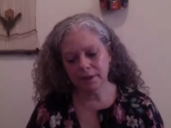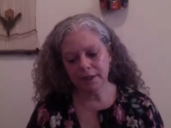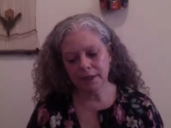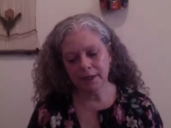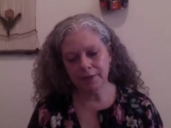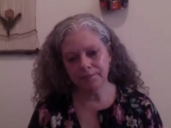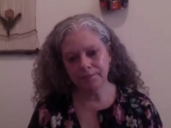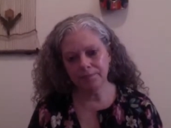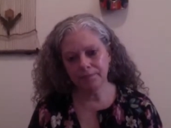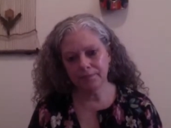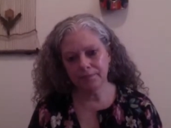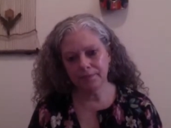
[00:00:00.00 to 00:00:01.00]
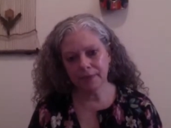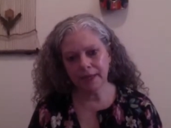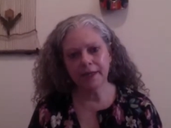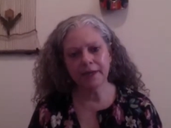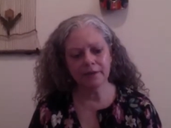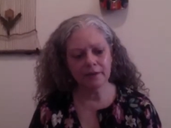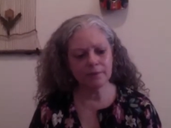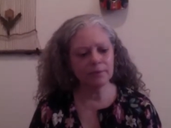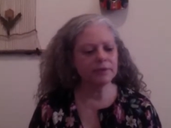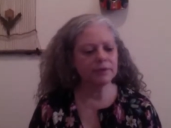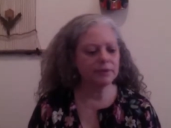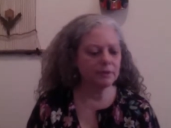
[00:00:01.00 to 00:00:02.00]
And I think the
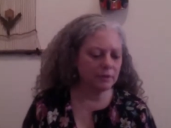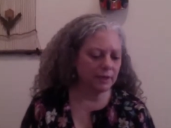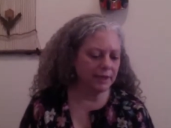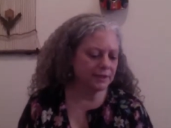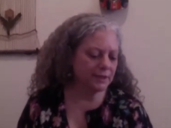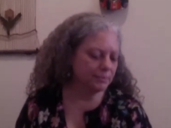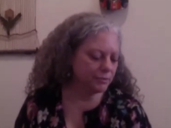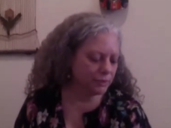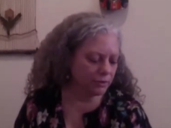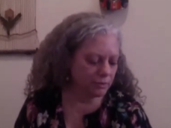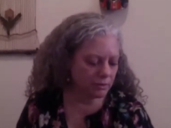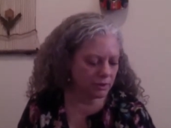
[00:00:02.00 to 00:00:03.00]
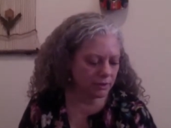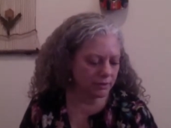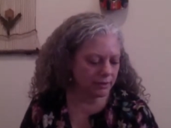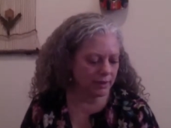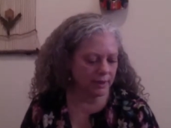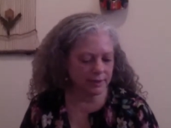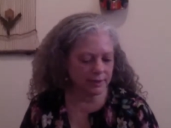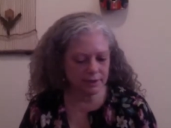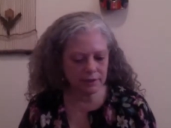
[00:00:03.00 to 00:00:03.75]
political landscape too. I think that